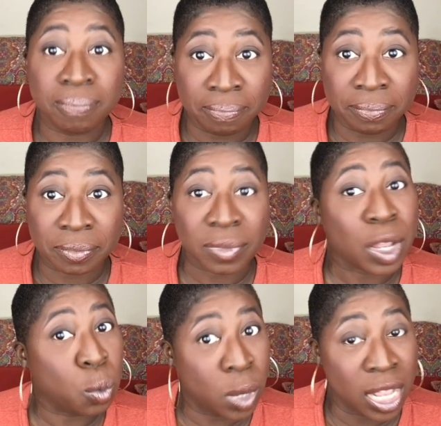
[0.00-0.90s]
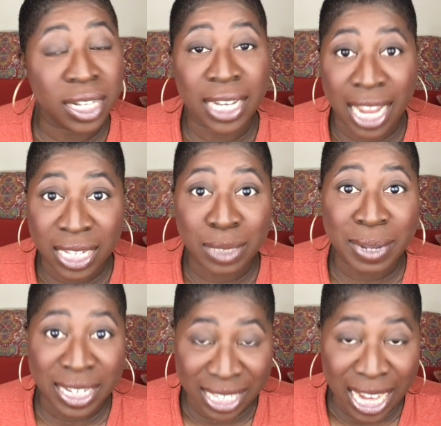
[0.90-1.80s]
hmm, well, now it's
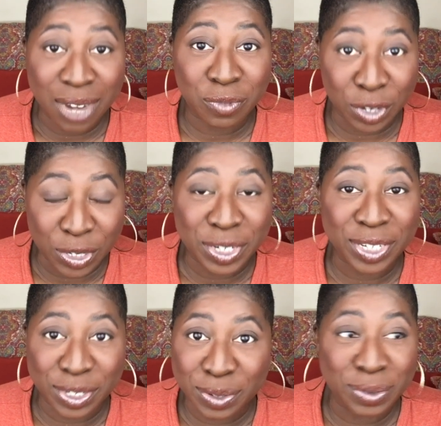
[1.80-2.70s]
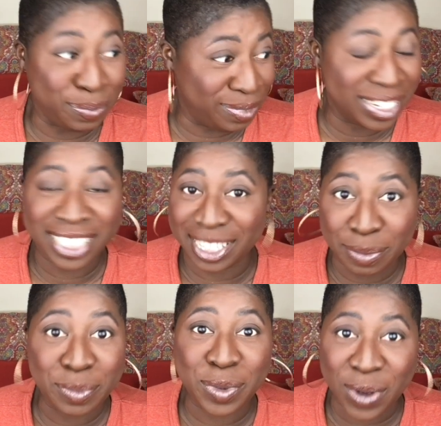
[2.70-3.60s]
about time for you to do
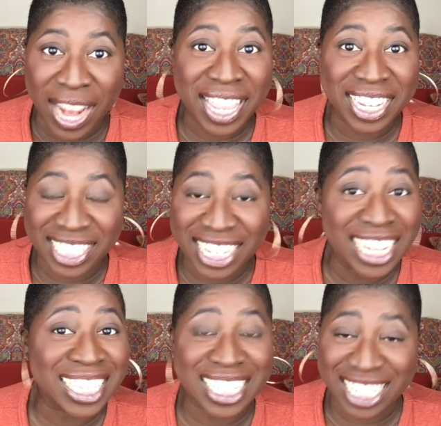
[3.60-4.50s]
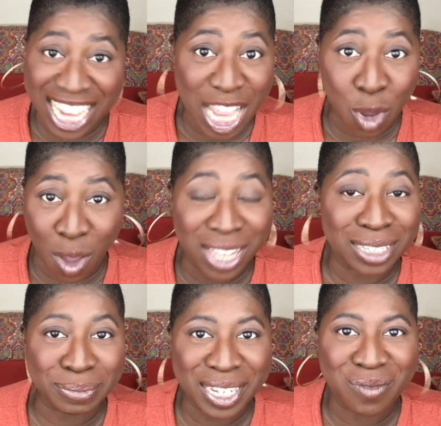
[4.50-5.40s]
some miraculous things and take a
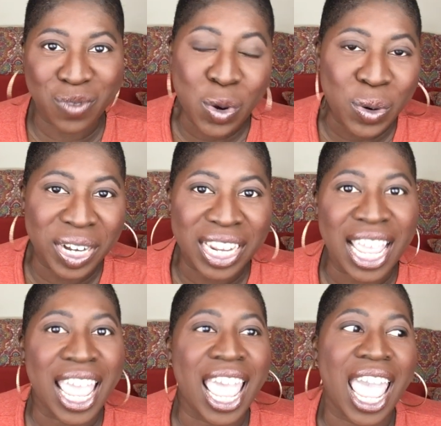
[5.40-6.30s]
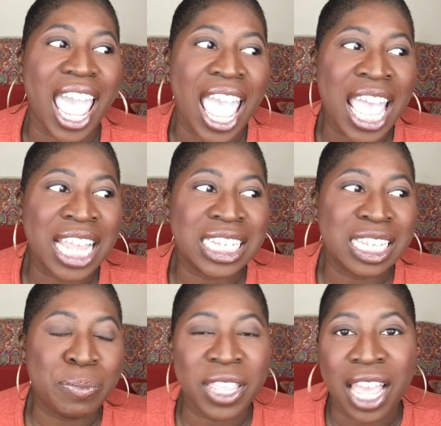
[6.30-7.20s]
quantum leap forward. And
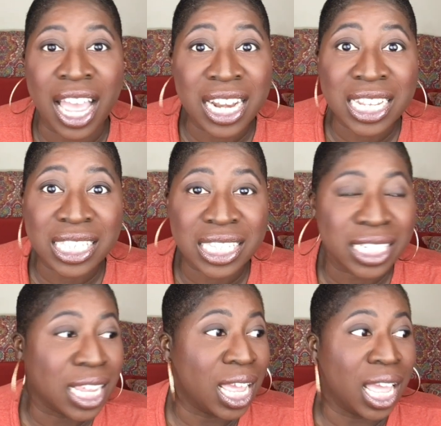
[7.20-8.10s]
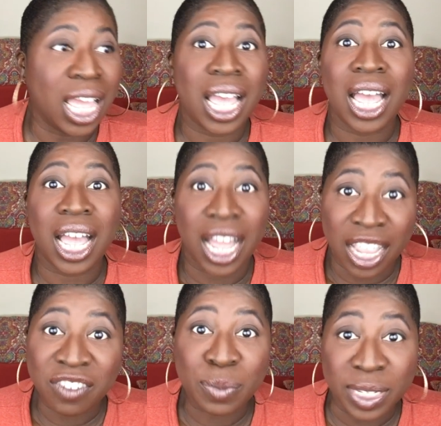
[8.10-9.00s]
to be honest,
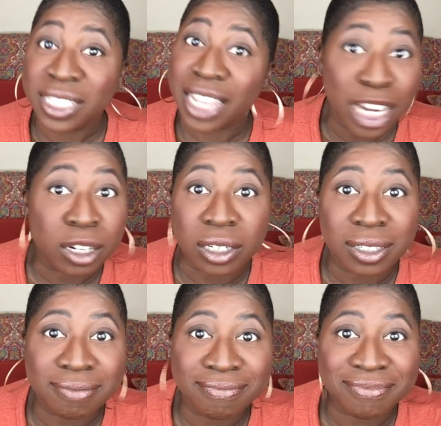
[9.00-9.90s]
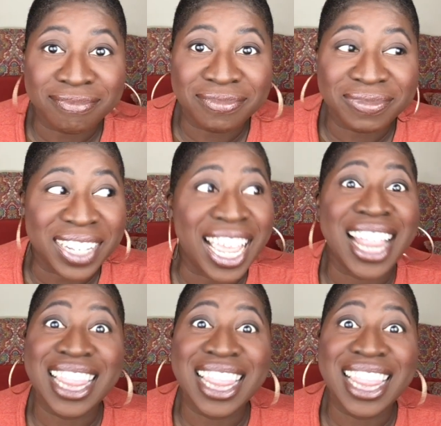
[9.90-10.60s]
I've been scared. And